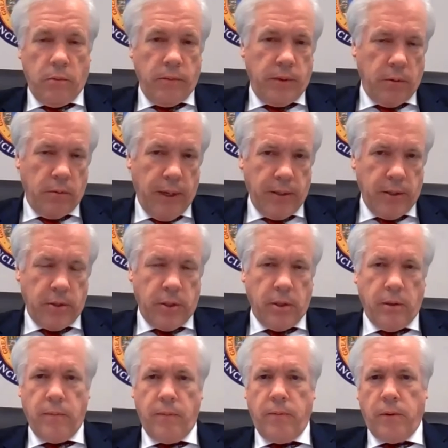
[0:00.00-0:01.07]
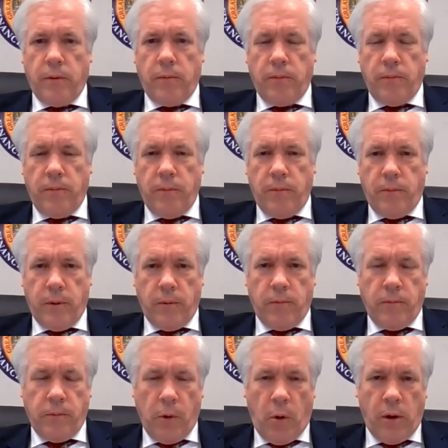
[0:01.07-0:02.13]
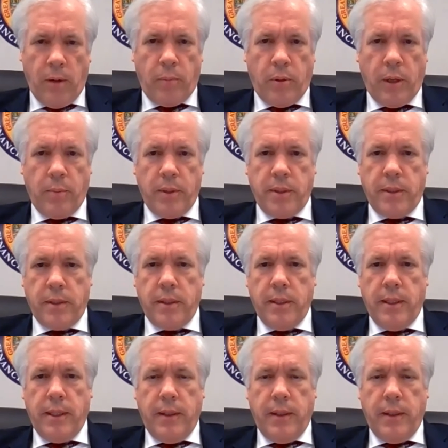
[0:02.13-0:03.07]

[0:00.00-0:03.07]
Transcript: register for Florida purposes,